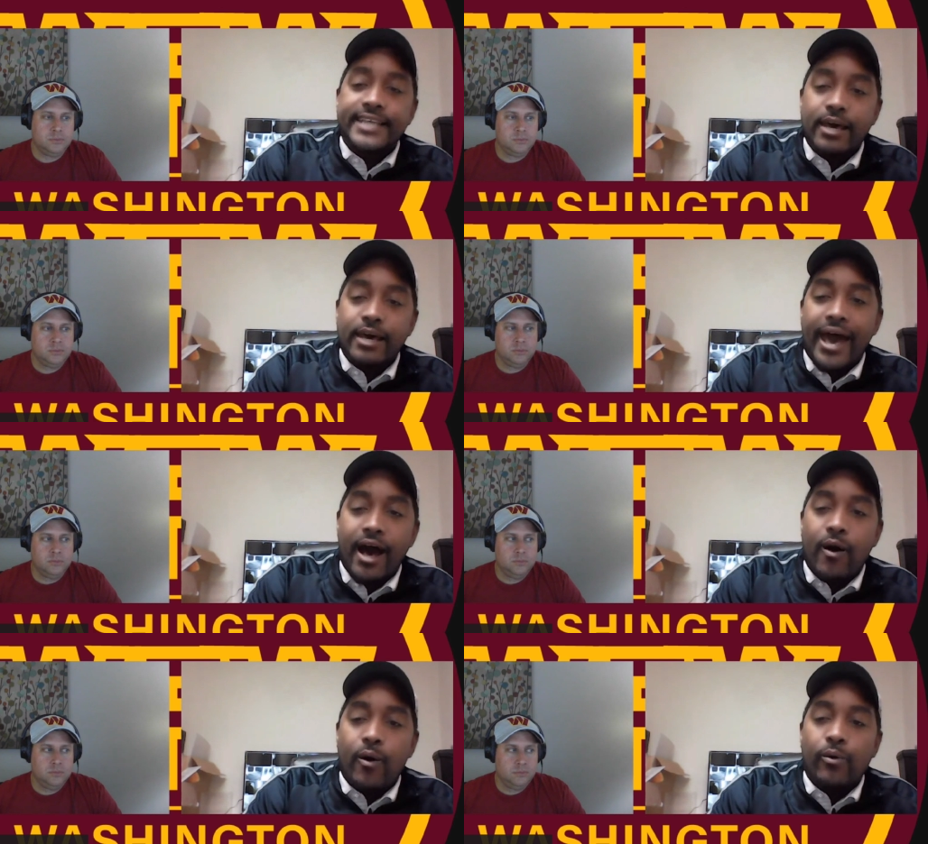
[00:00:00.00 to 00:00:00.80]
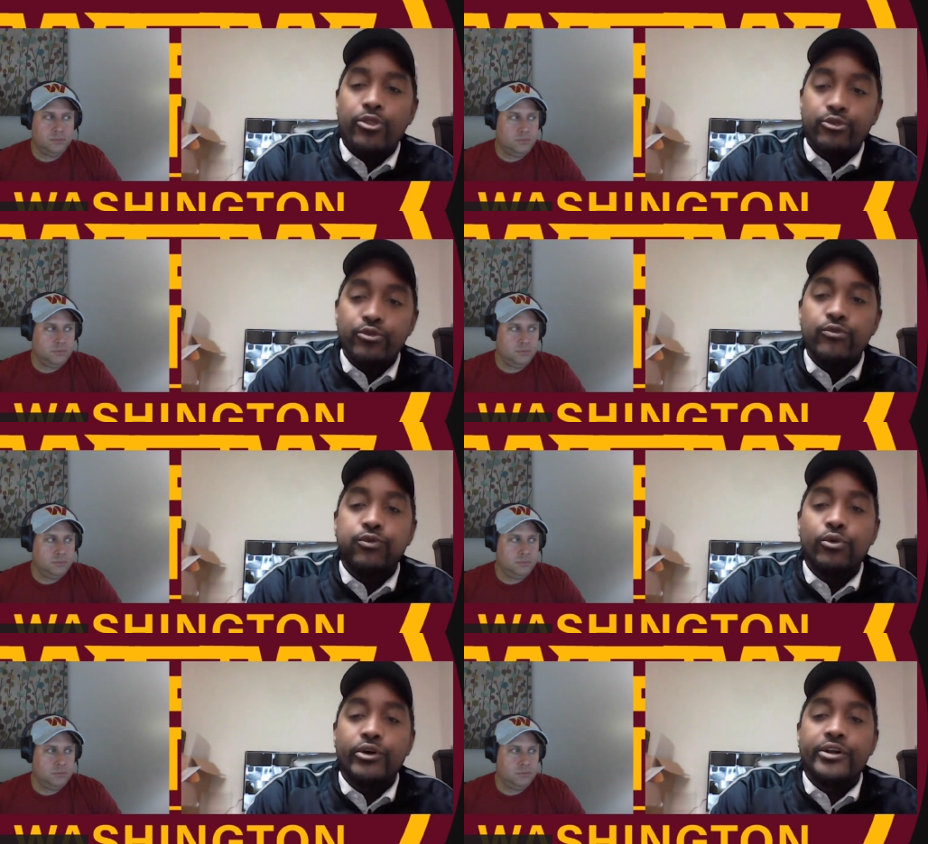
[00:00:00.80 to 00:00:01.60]
Speaker 1: Sam Howell
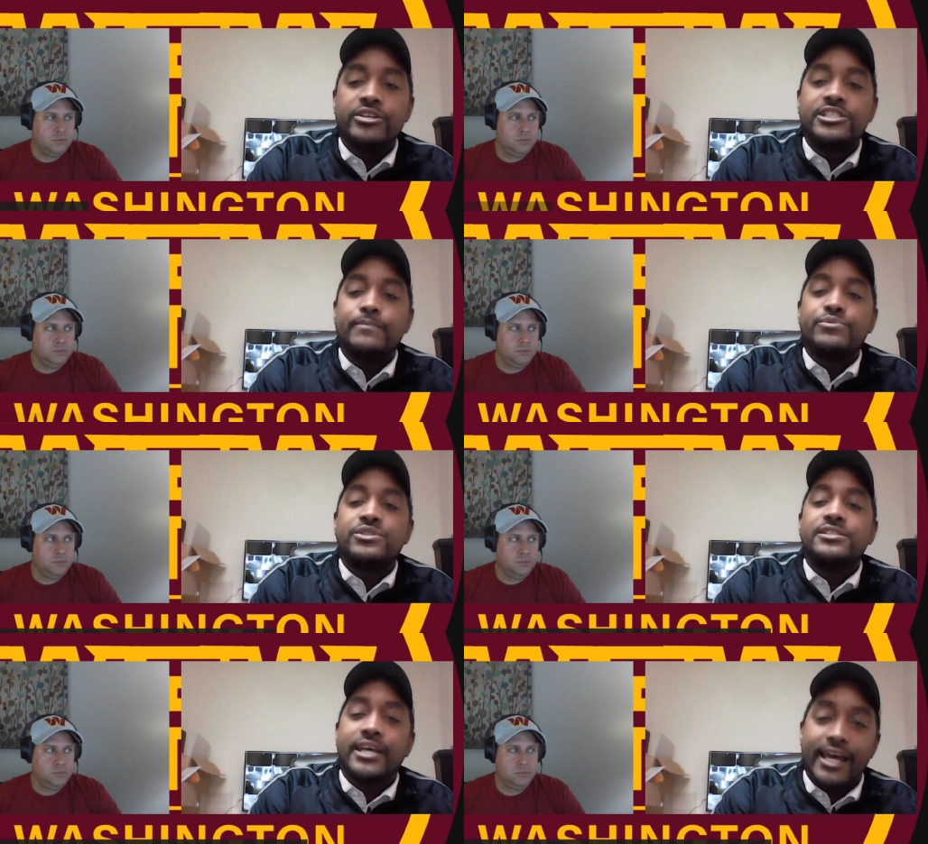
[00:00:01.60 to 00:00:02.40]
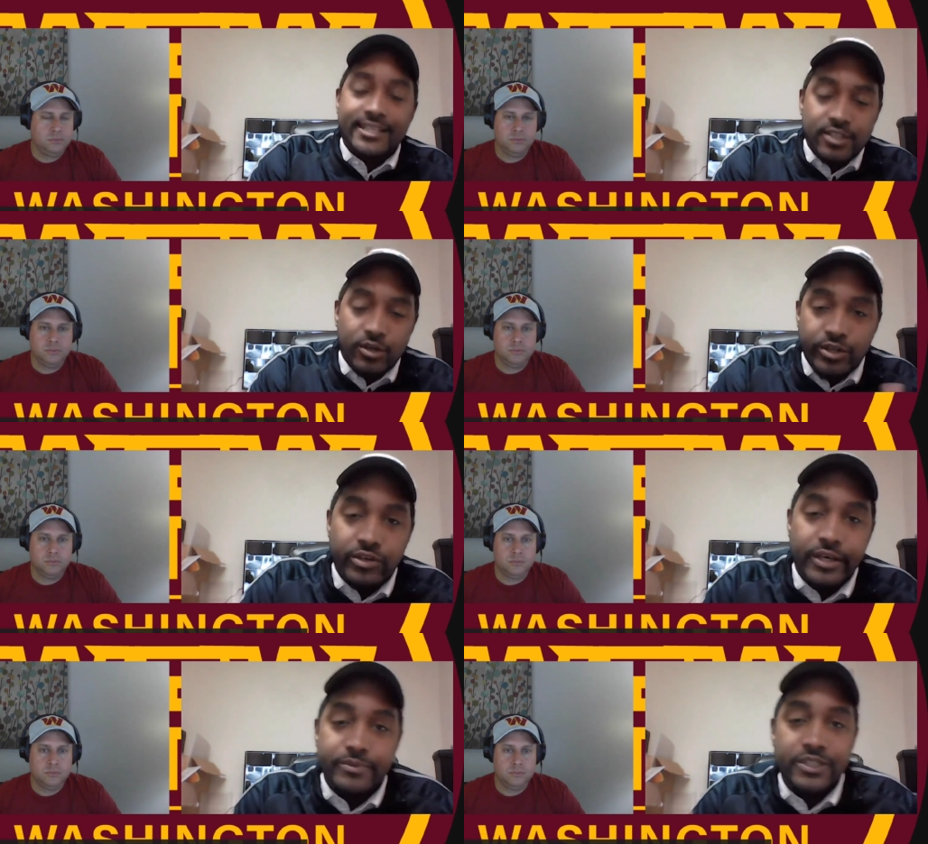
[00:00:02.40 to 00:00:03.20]
threw four interceptions.
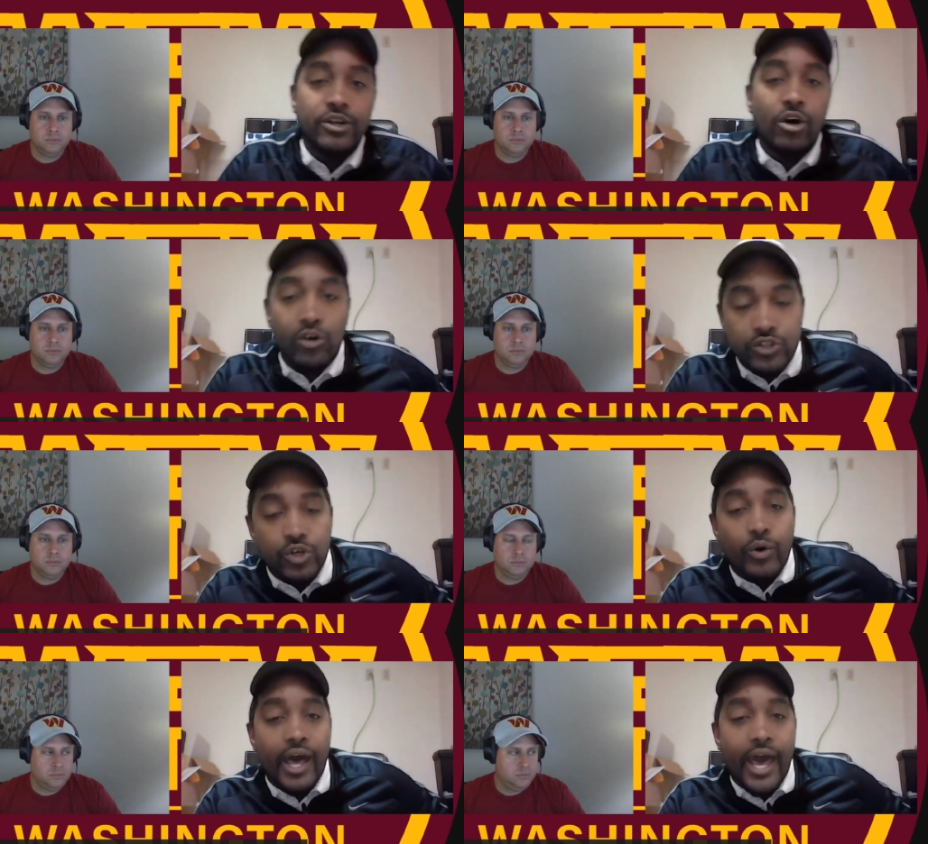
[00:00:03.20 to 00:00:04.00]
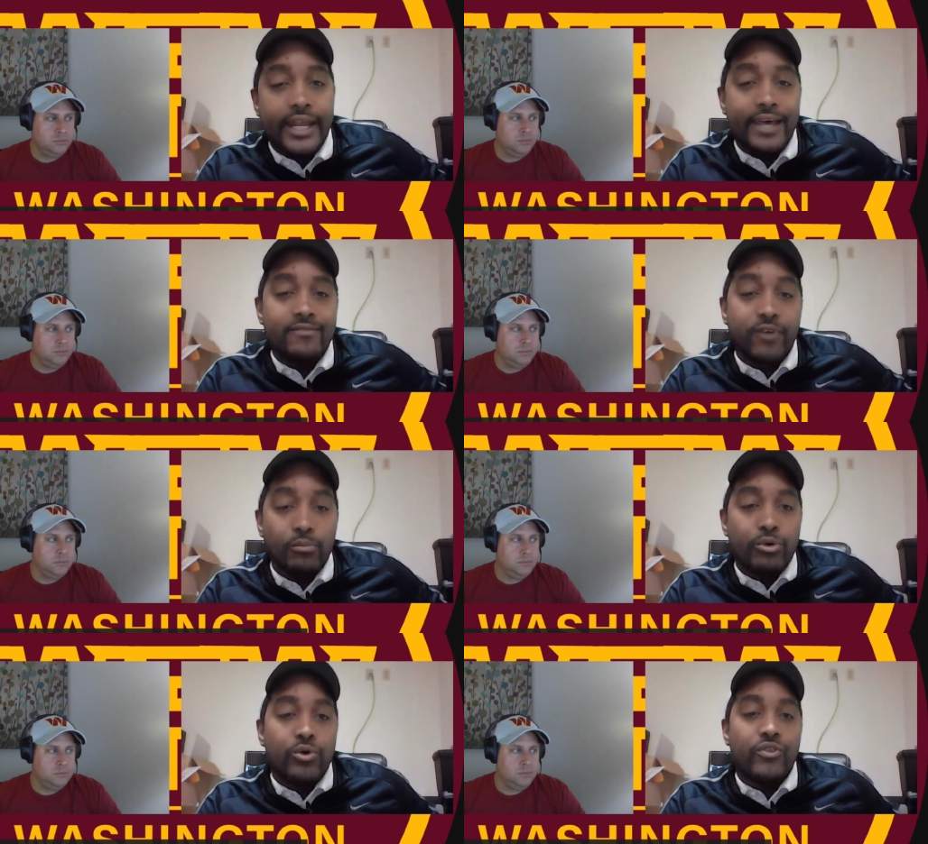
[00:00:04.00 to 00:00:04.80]
Antonio Gibson also had a
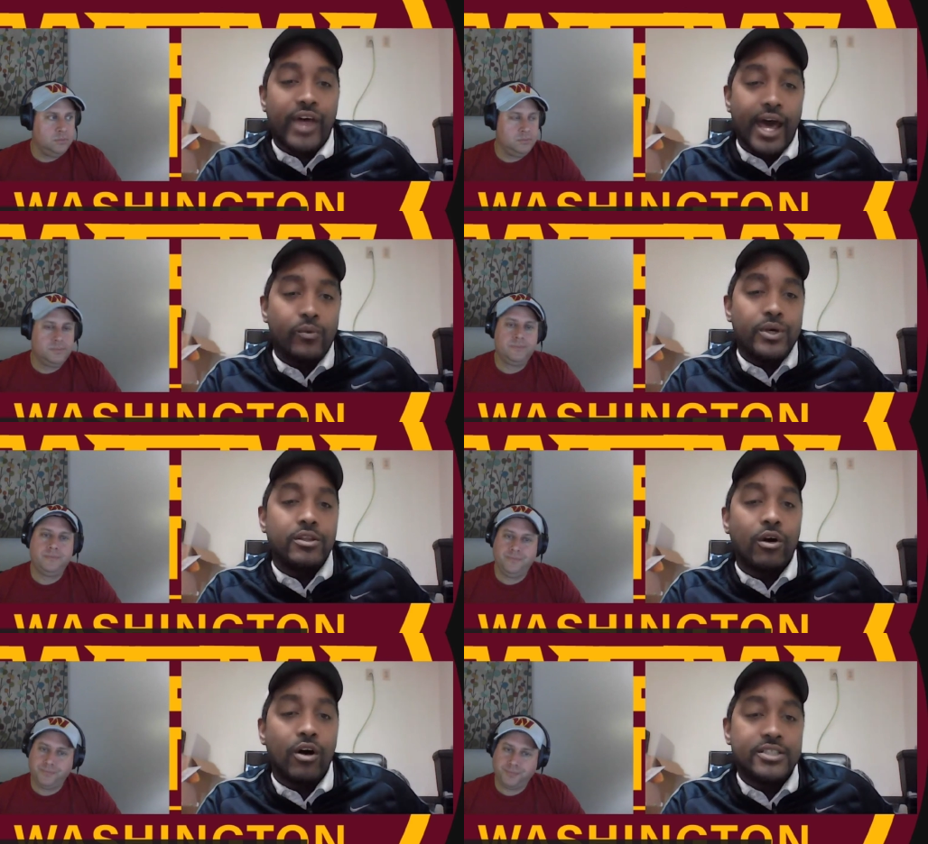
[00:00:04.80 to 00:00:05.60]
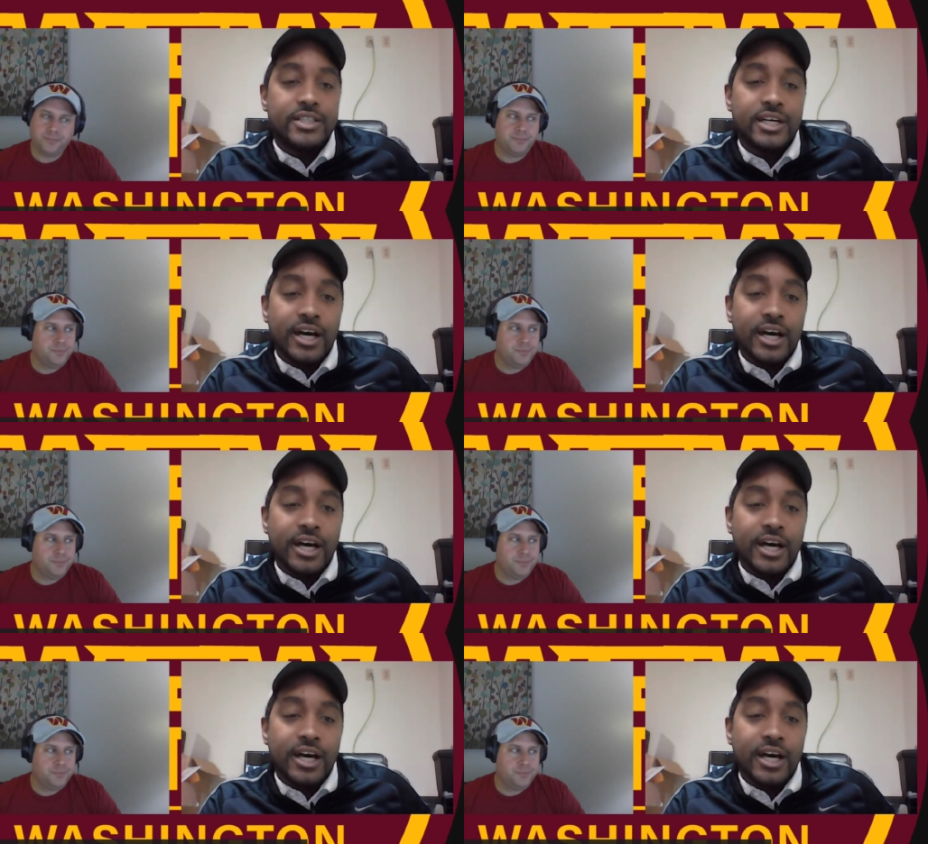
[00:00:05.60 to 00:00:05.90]
fumble that we lost.